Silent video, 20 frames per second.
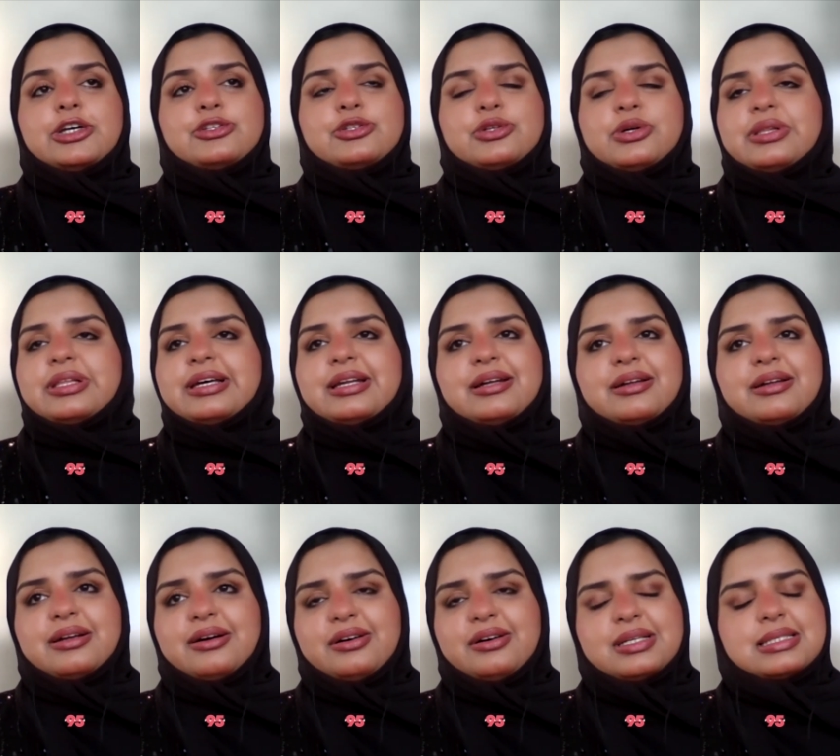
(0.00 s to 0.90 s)
So there
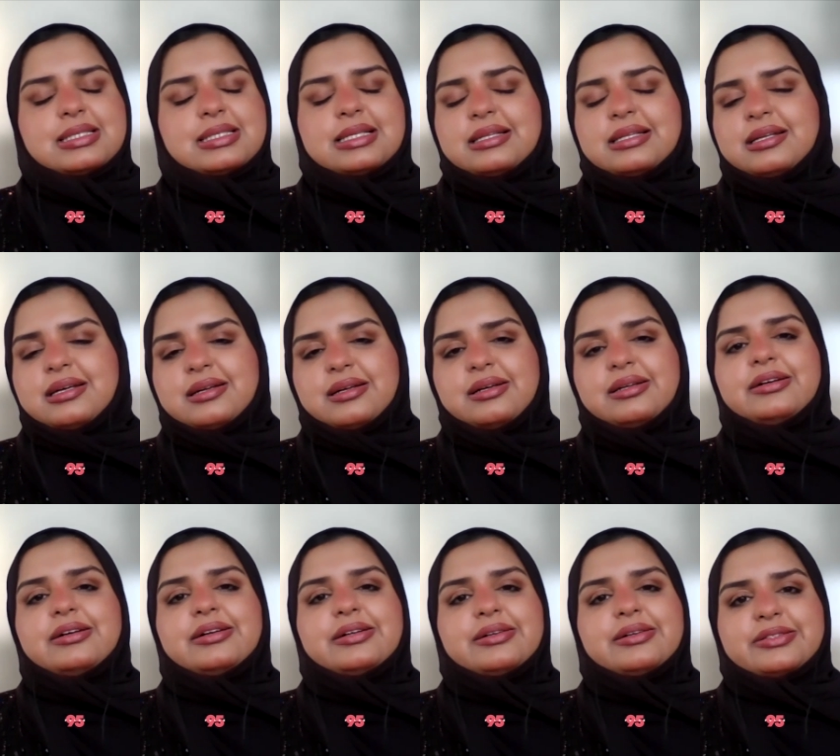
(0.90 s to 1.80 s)
are honestly there are a
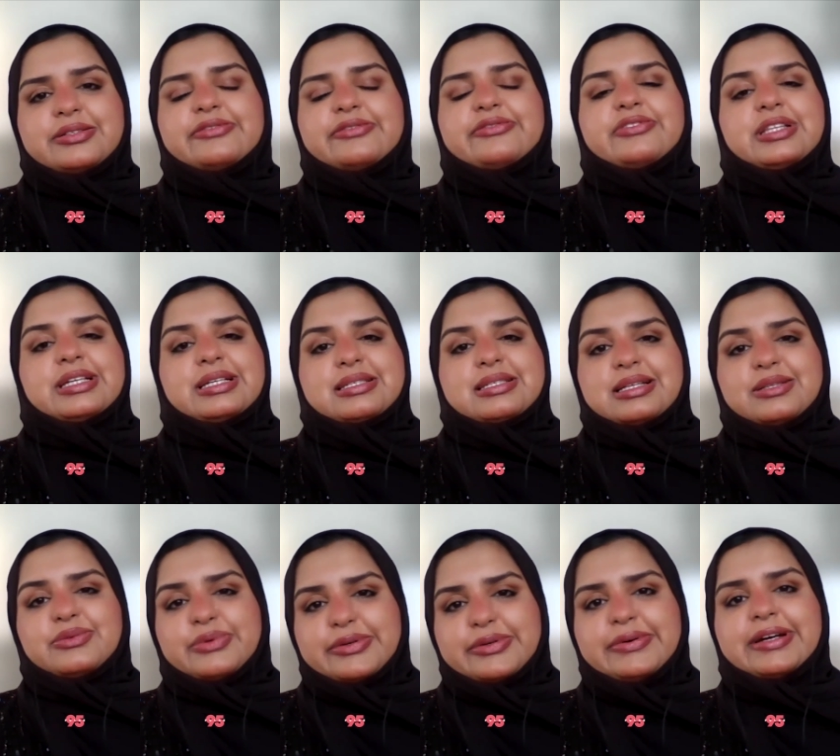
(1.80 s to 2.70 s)
lot of things
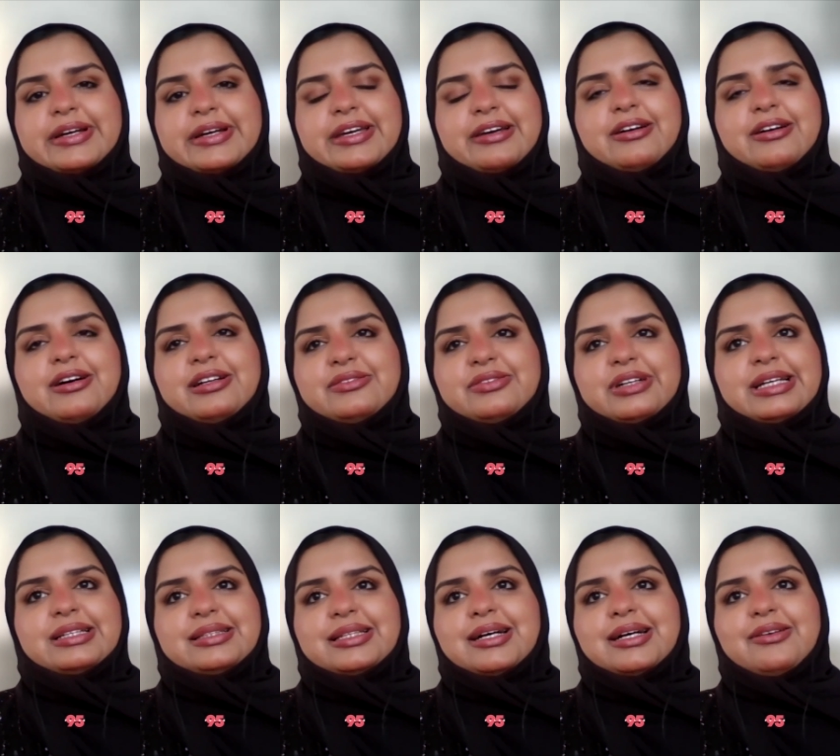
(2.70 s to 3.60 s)
that we're working on
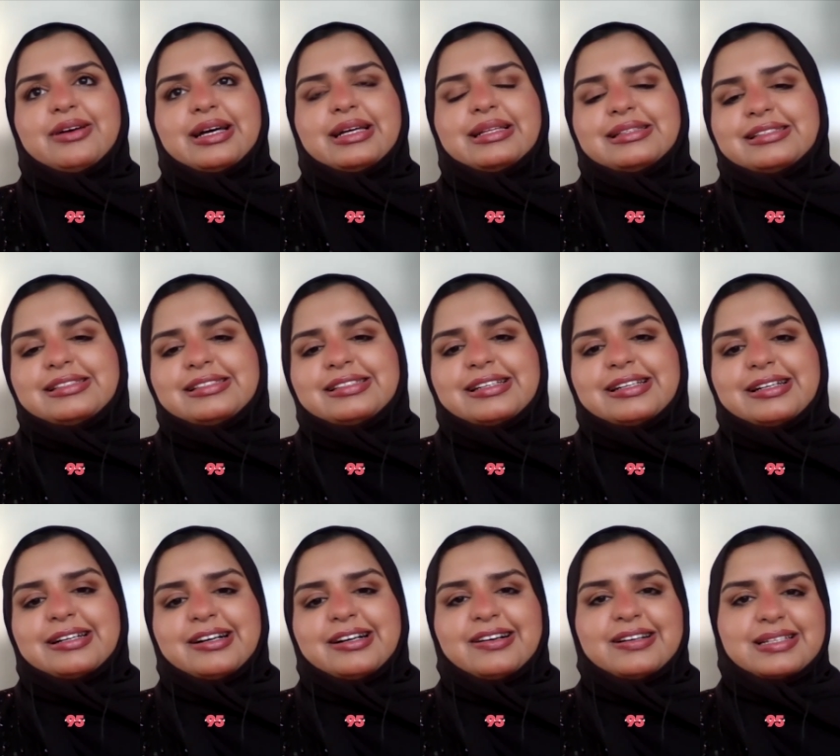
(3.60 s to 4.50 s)
right now, and
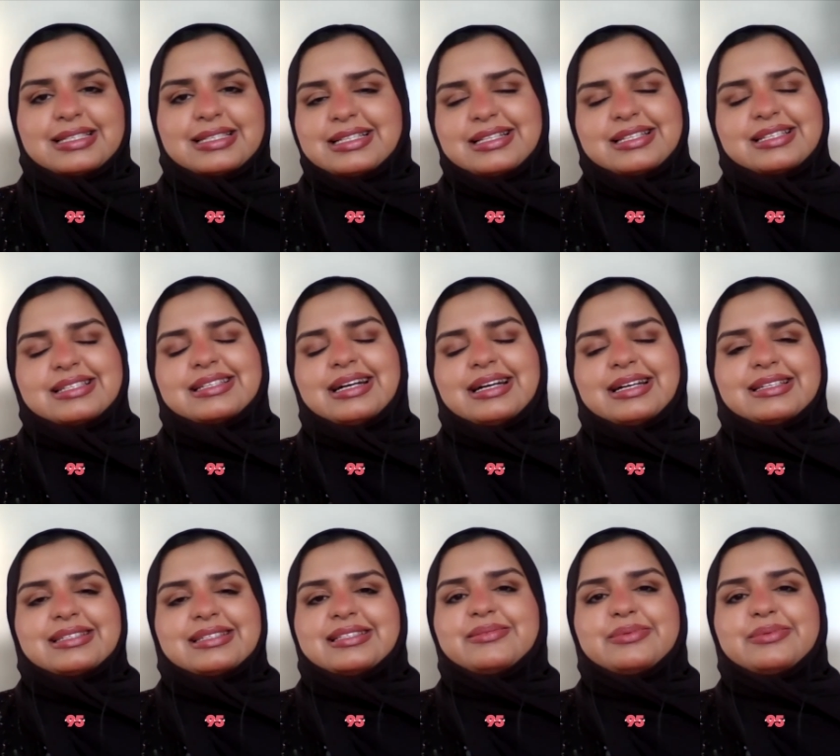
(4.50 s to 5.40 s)
uh, honestly the sky
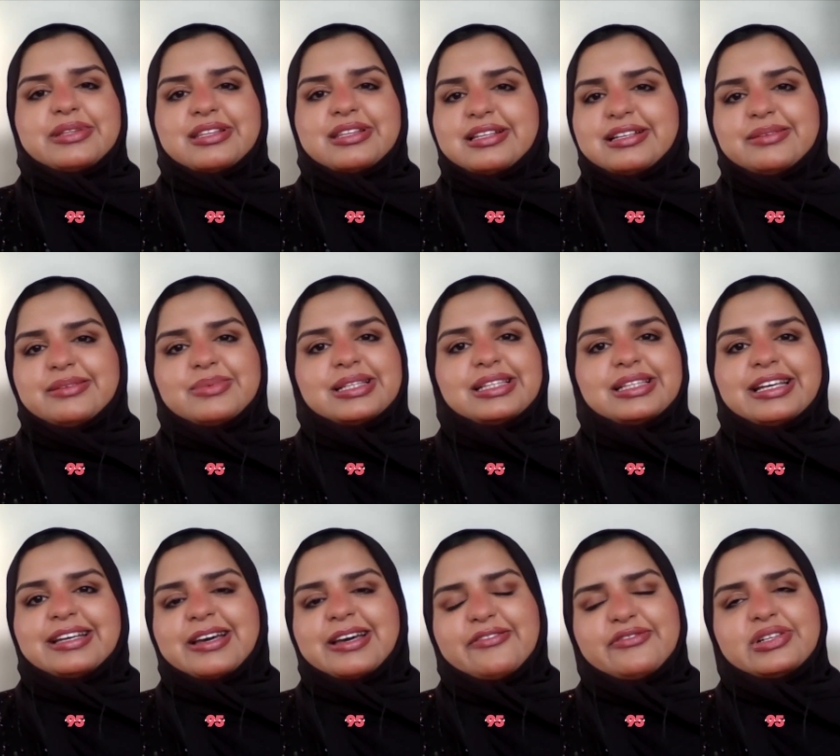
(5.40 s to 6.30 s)
is the, the, limit.
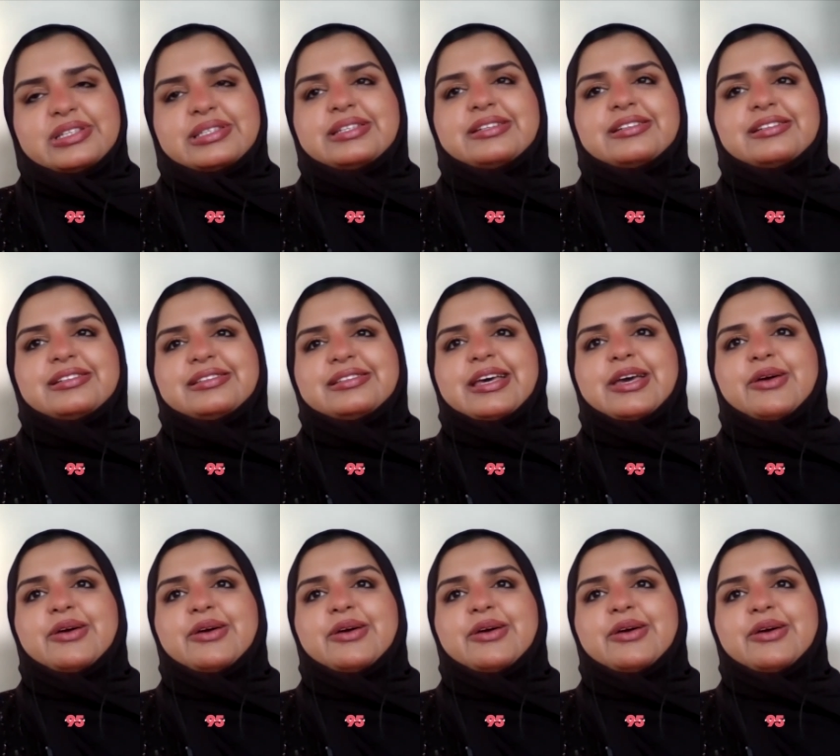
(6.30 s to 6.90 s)
Like every single